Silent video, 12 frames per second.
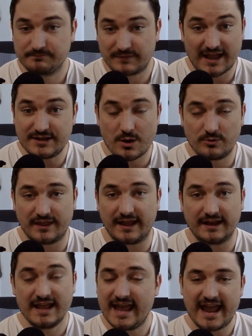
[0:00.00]
I know that.
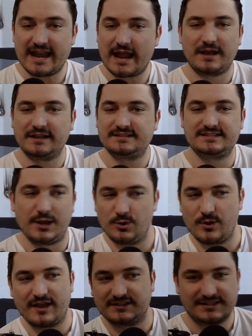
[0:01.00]
And I'm not saying you
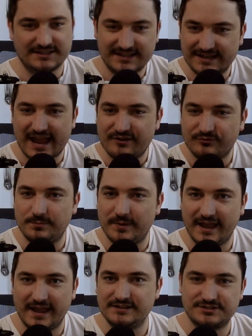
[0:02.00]
have to delete every
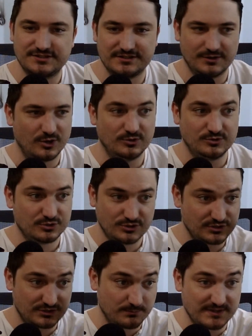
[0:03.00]
page, do
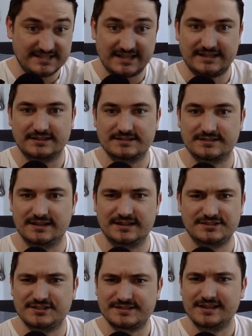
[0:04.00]
meticulously.
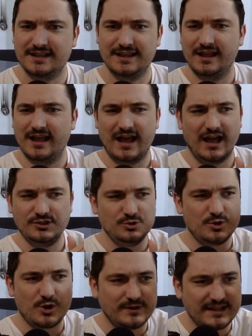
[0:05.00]
Just, you
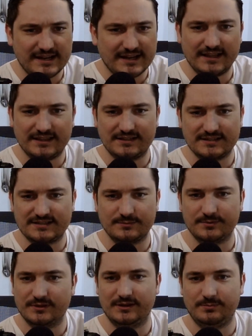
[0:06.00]
don't need any of the
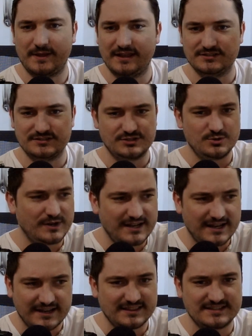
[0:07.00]
disability pages. You don't need
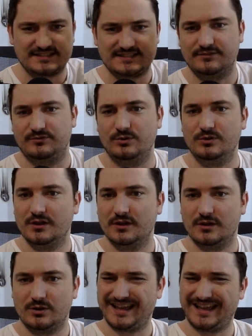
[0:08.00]
any of the civil,
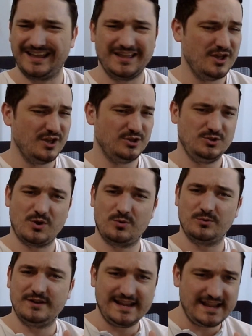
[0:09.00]
okay? You
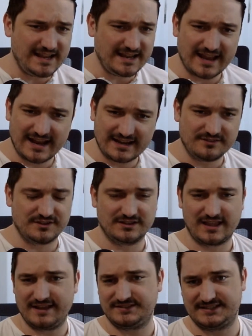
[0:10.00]
don't need any of the
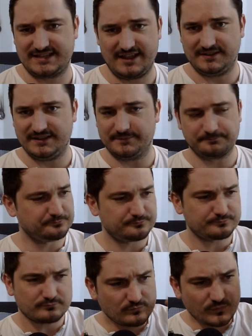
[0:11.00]
life safety.
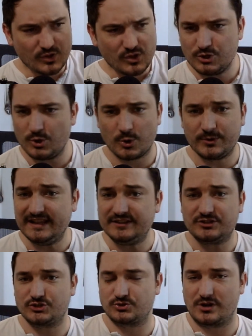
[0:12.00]
You don't need the
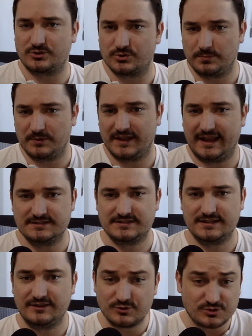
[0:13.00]
structural plans
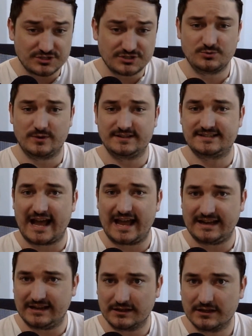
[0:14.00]
if you're just doing siding.